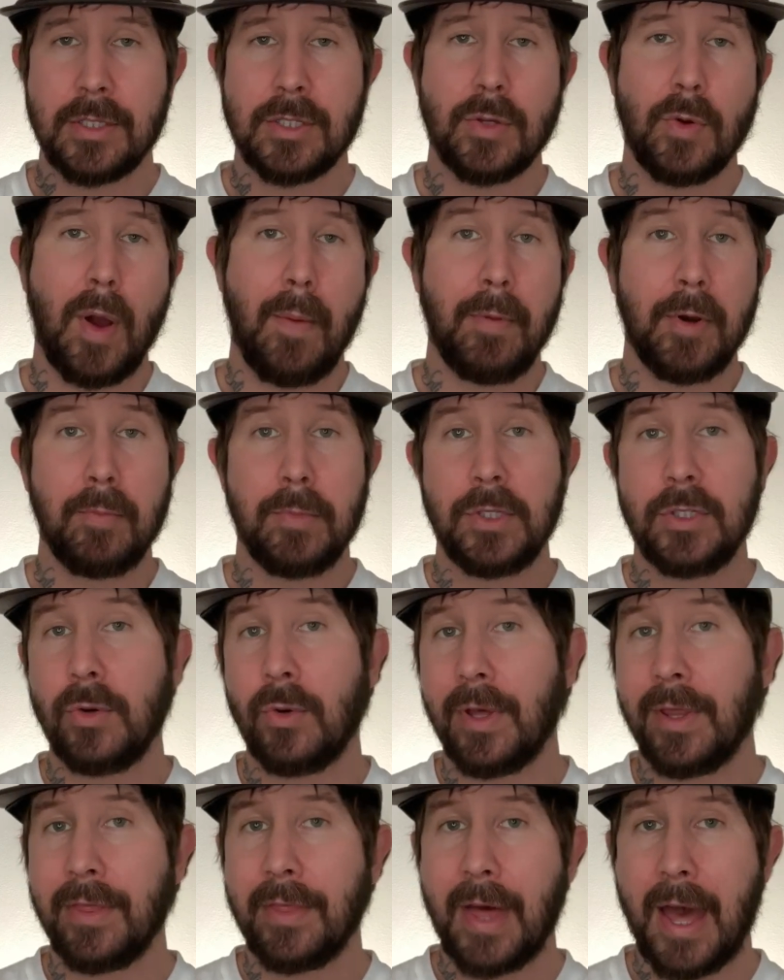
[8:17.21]
so I'm going to be
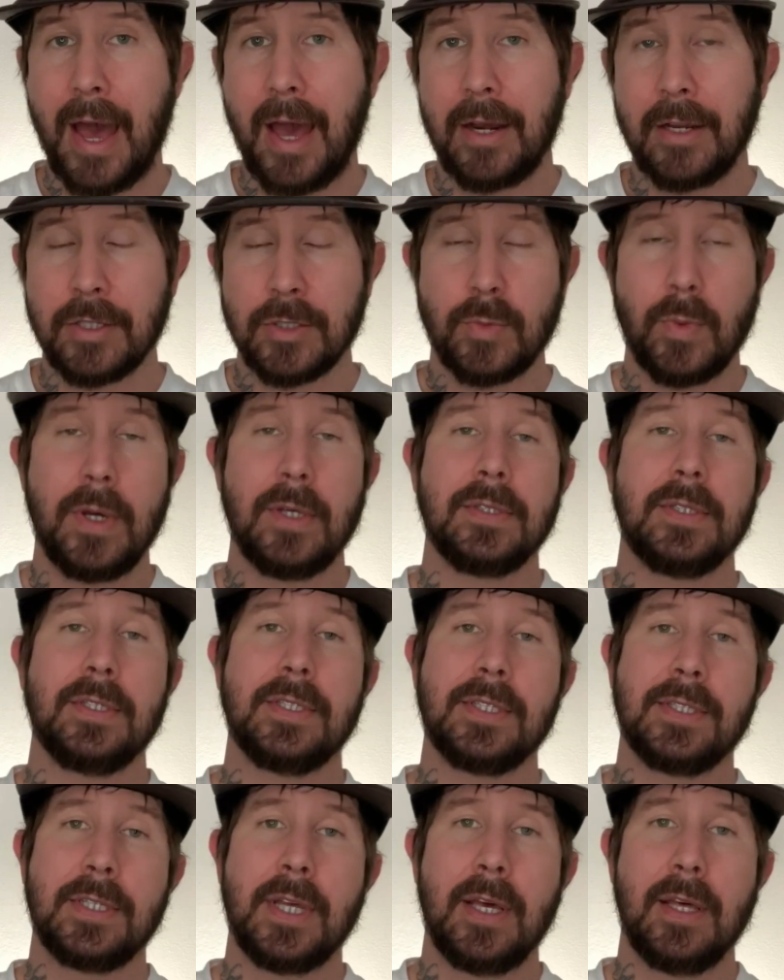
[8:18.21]
doing that as well as the
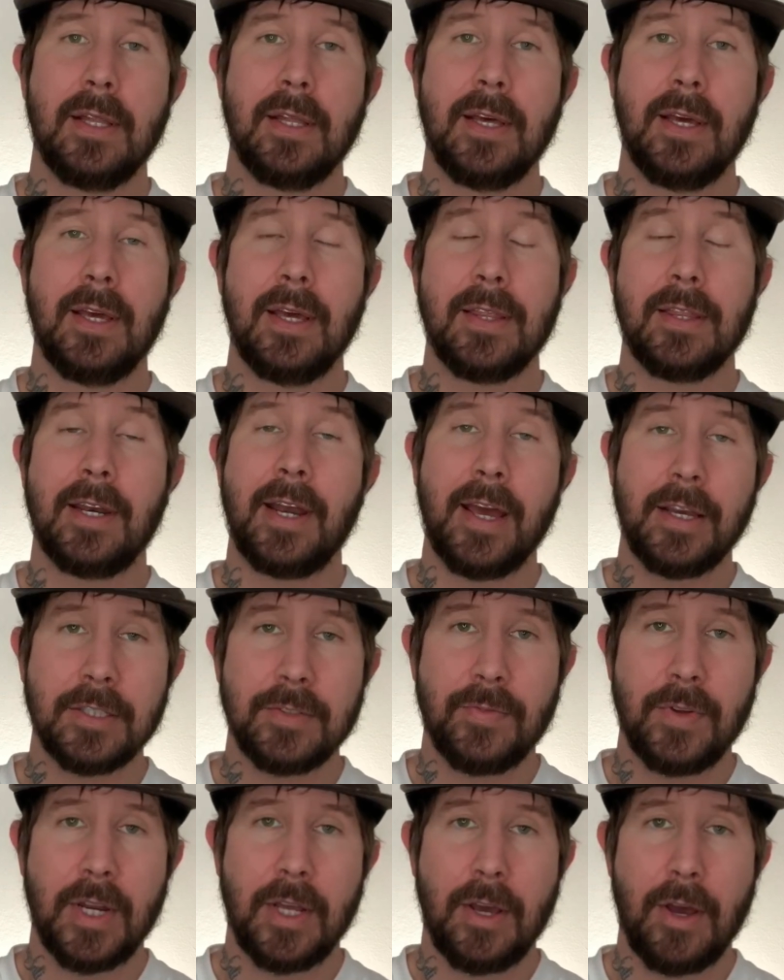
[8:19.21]
ceiling in the
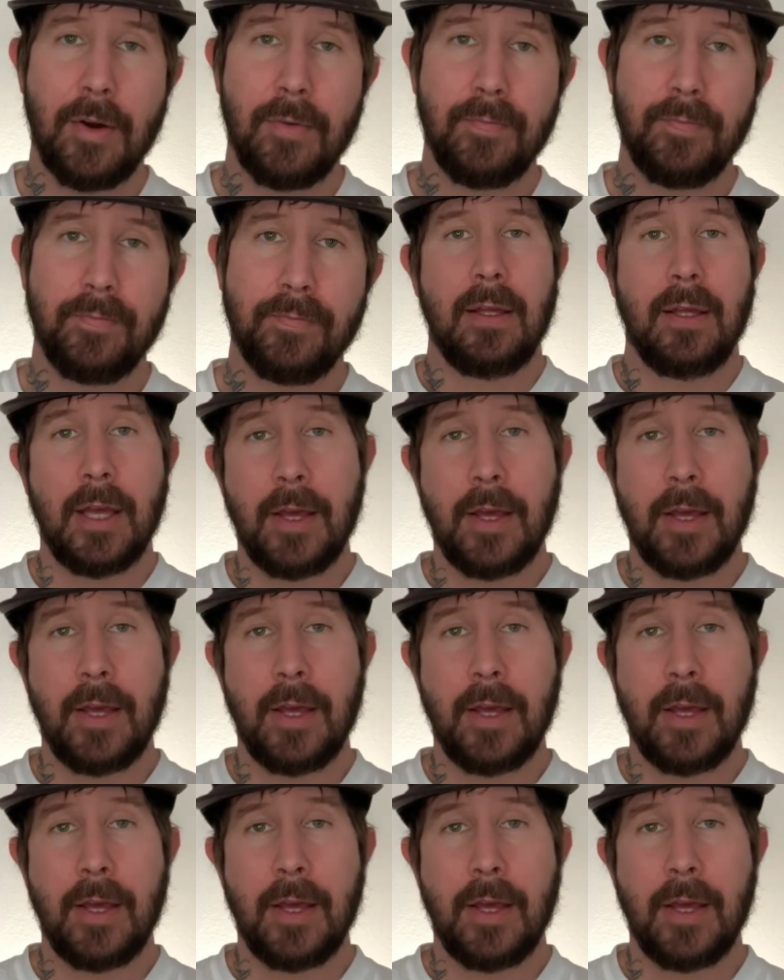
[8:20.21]
next video.